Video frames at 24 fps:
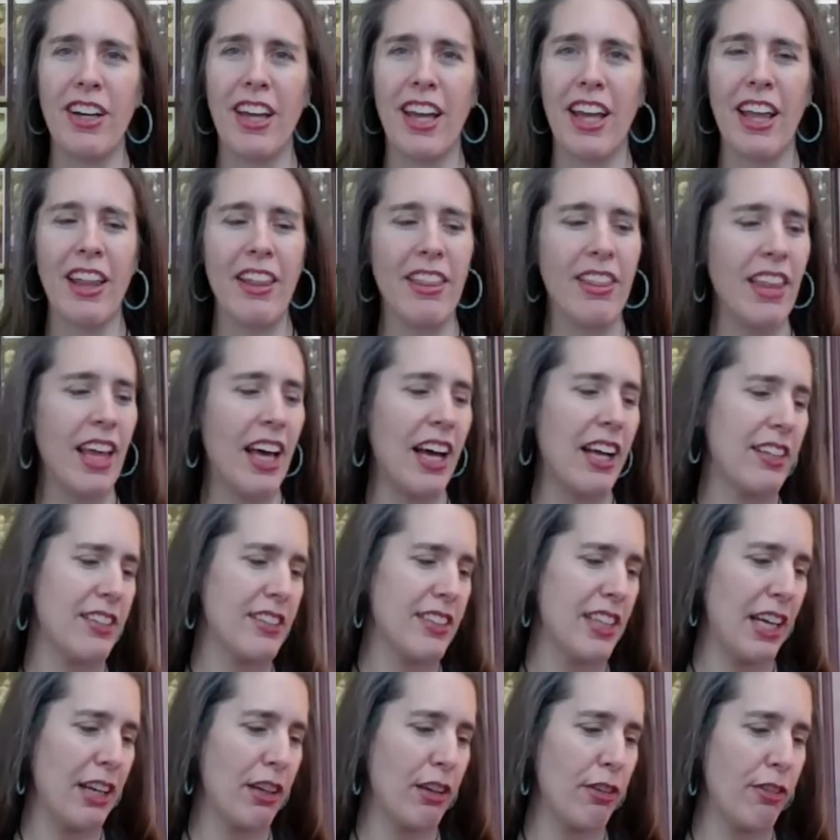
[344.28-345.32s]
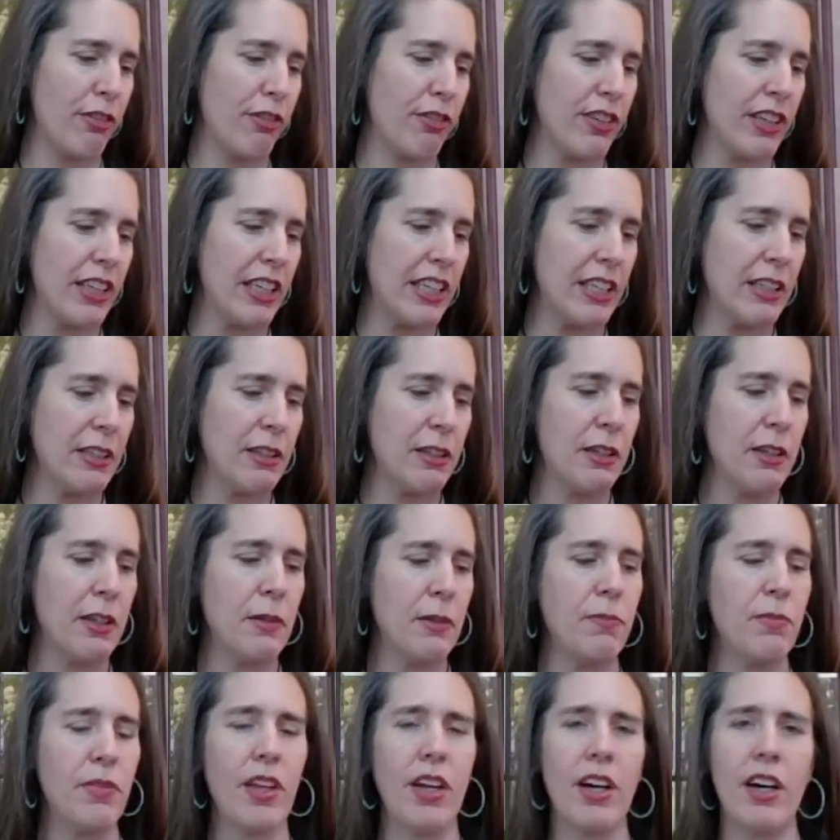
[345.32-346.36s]
And that title fee
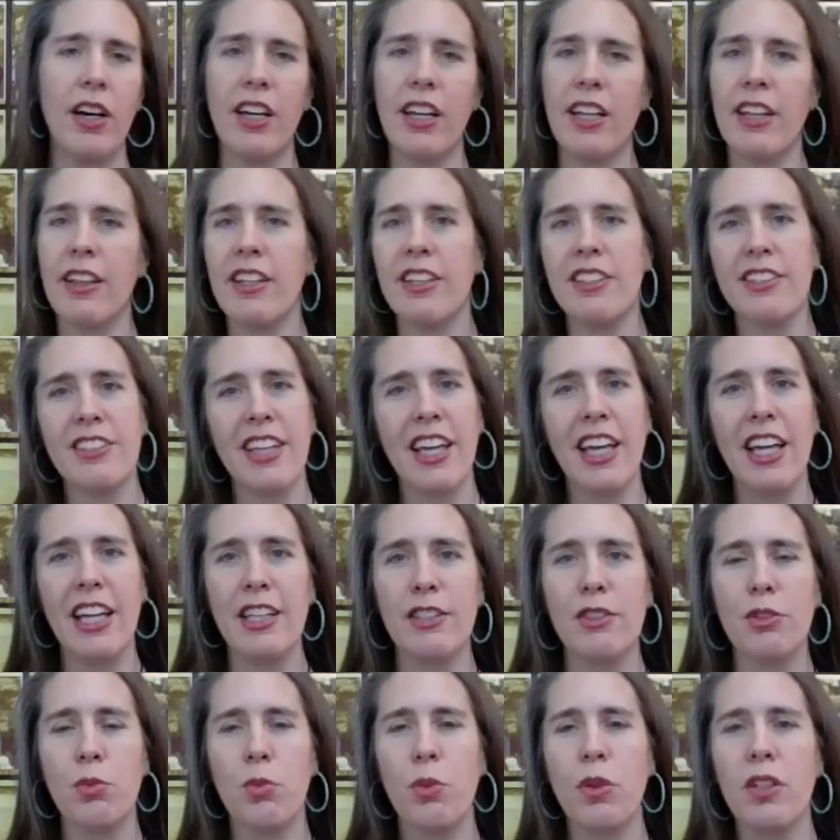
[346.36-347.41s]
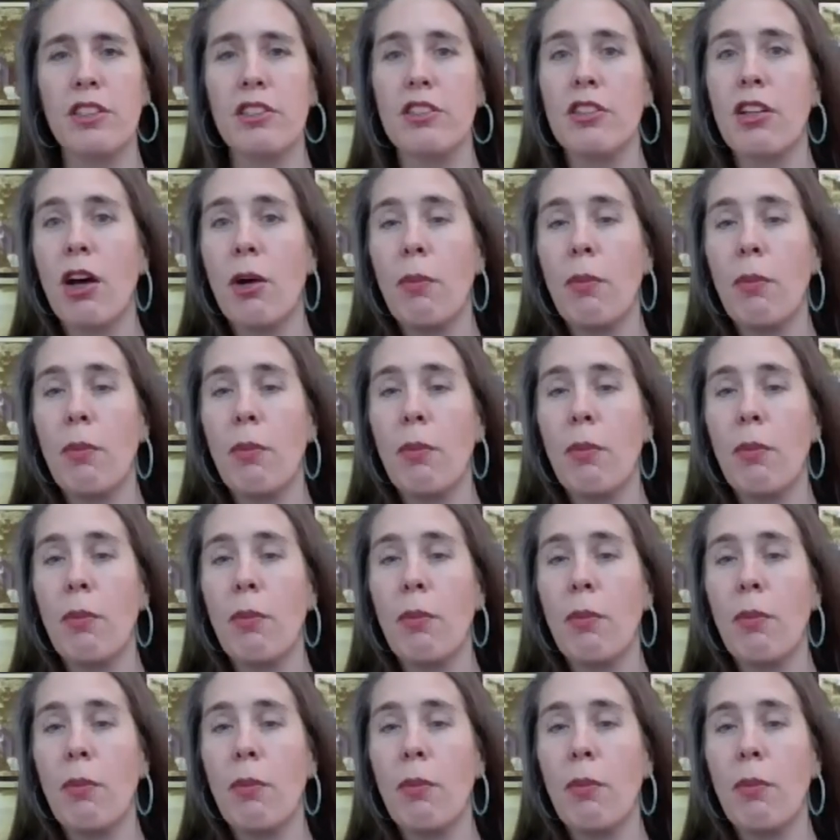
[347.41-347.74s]
in this case was